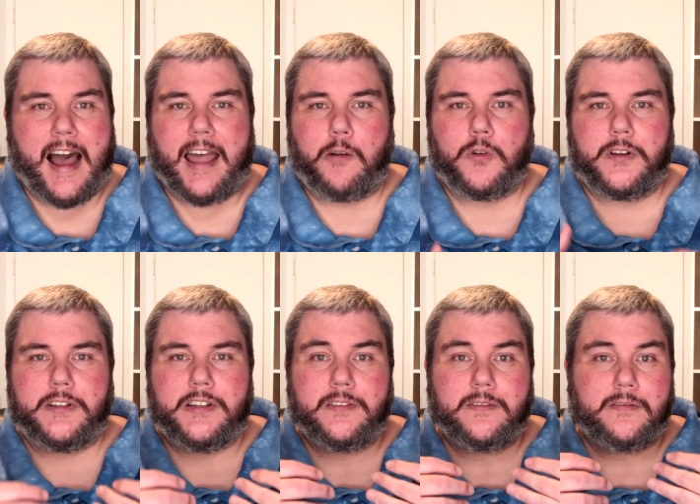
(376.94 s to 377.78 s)
I
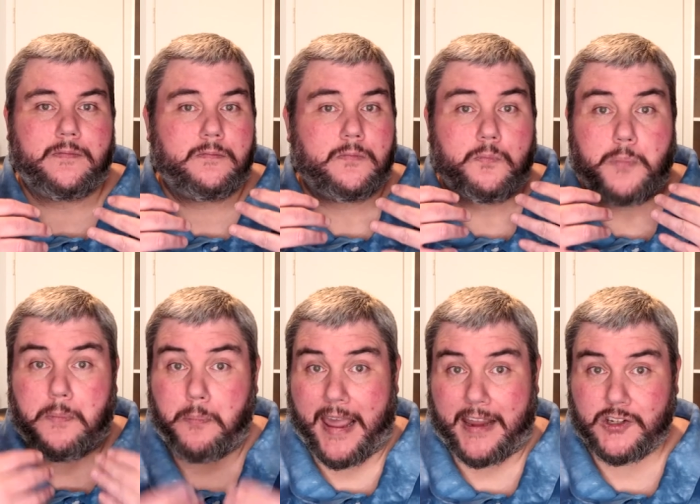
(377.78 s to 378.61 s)
would be
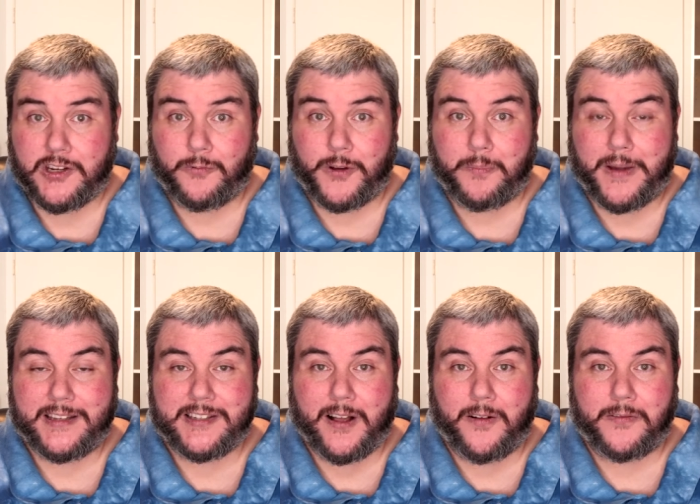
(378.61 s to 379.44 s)
patient with
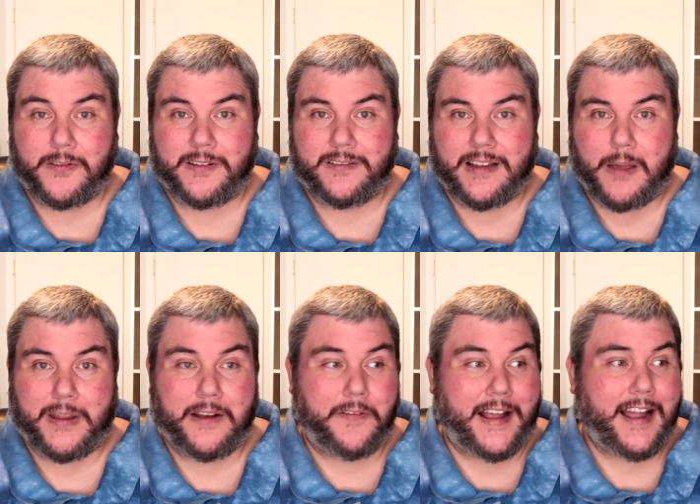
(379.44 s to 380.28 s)
myself. I
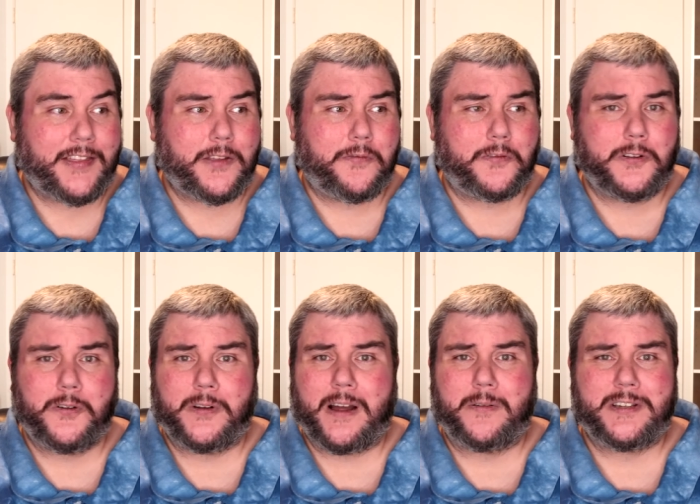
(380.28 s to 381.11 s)
mean, if I got the
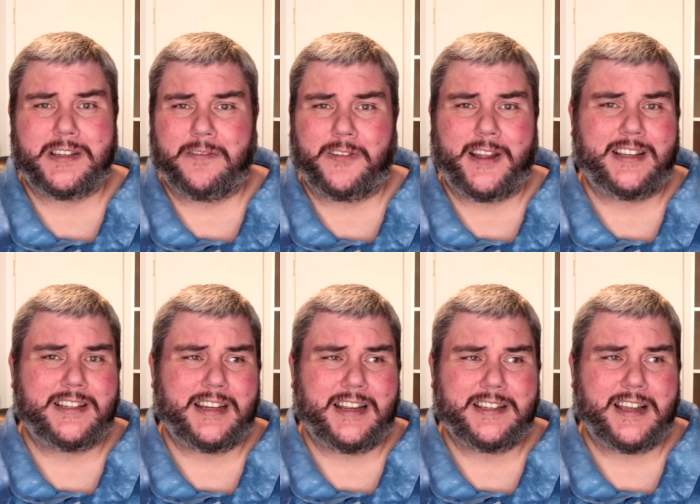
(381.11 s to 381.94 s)
flu and I was sniffling and
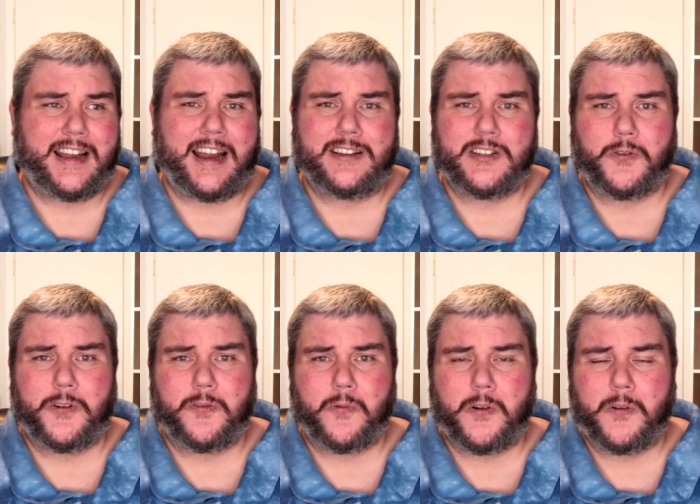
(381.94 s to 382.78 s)
sneezing and I had a sore
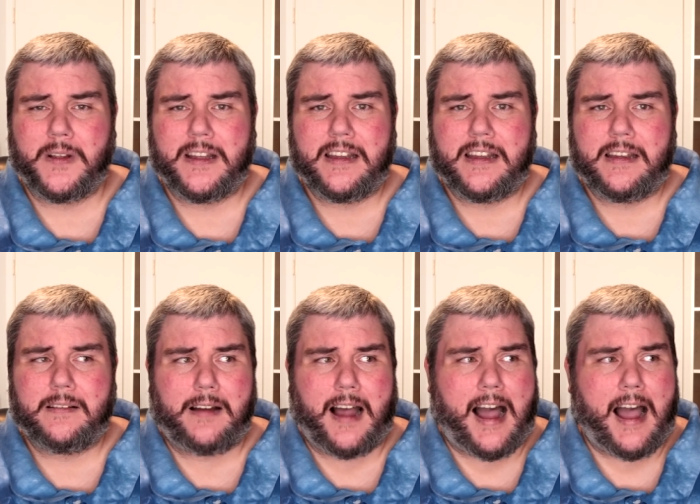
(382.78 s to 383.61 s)
throat,
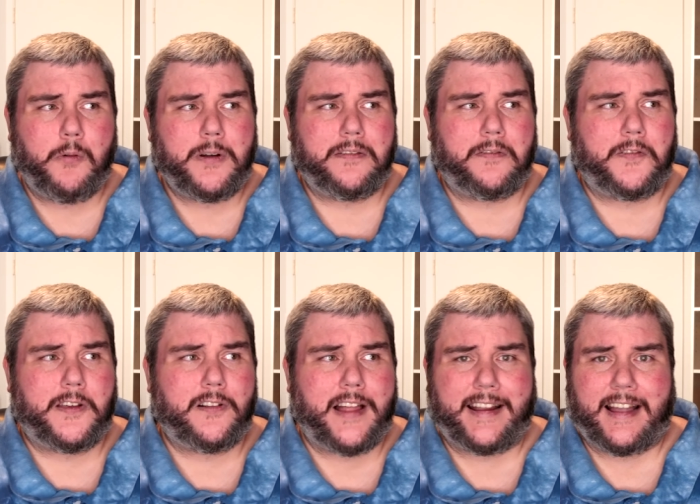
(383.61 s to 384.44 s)
I wouldn't
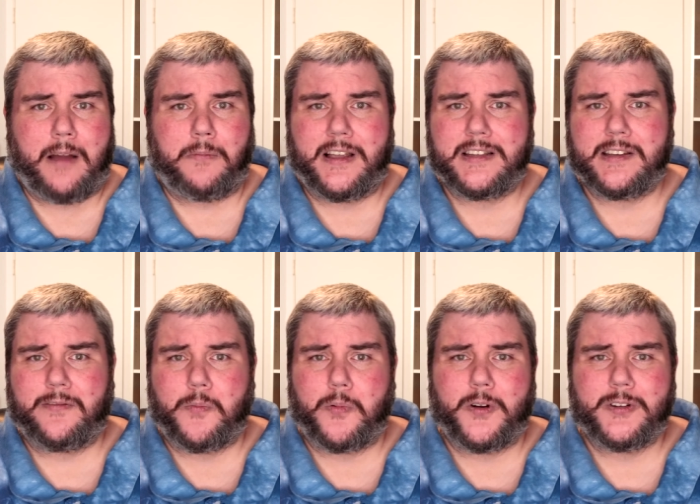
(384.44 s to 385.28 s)
feel like I'm less of
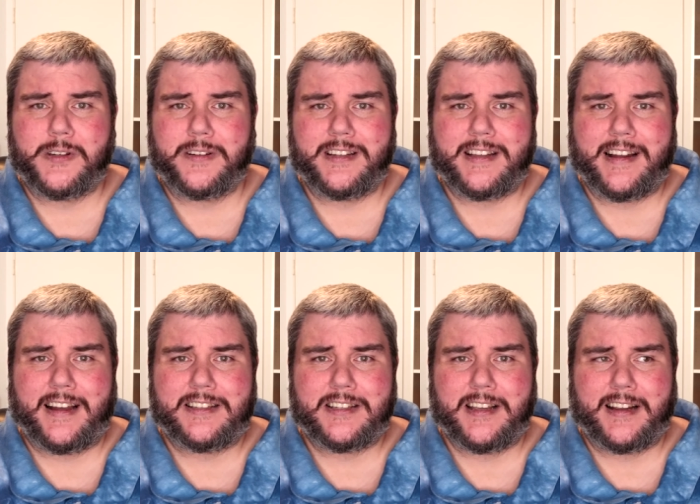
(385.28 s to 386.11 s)
a person because I
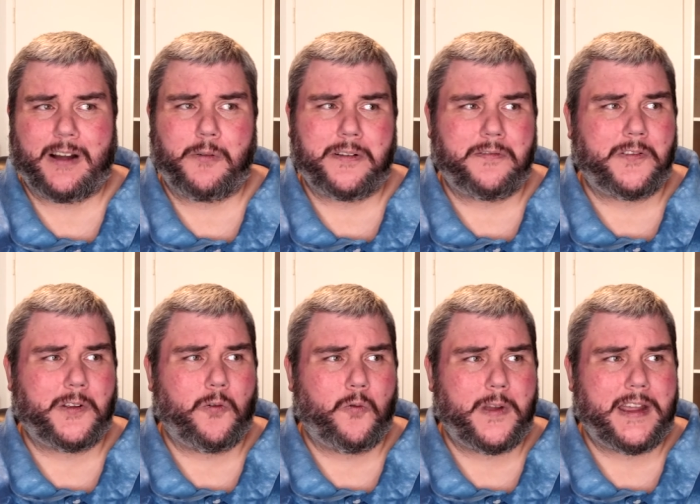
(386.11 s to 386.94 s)
got sick. I wouldn't
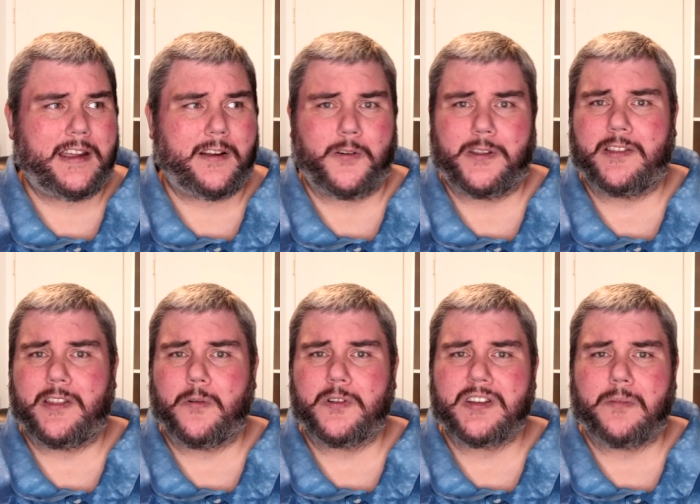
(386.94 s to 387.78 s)
feel weak or that
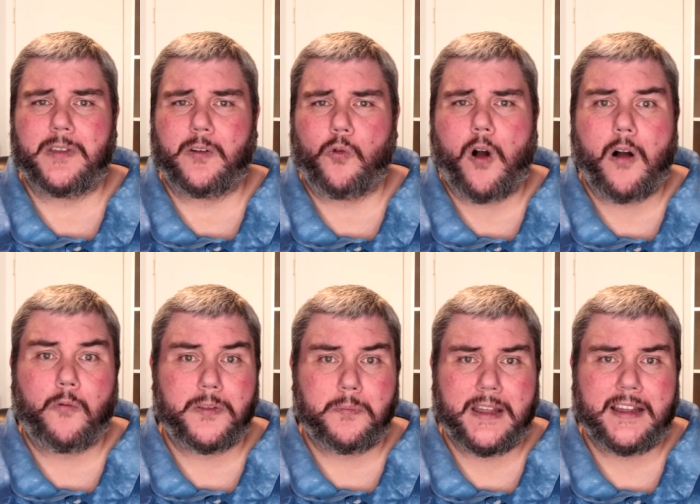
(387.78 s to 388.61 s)
there was something wrong
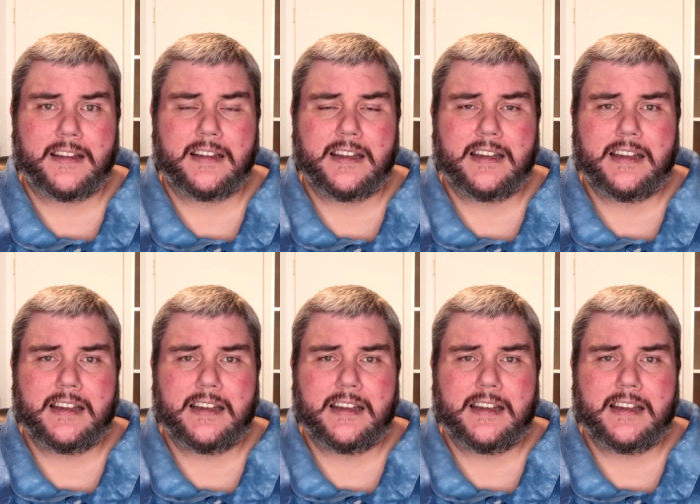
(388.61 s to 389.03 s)
with me.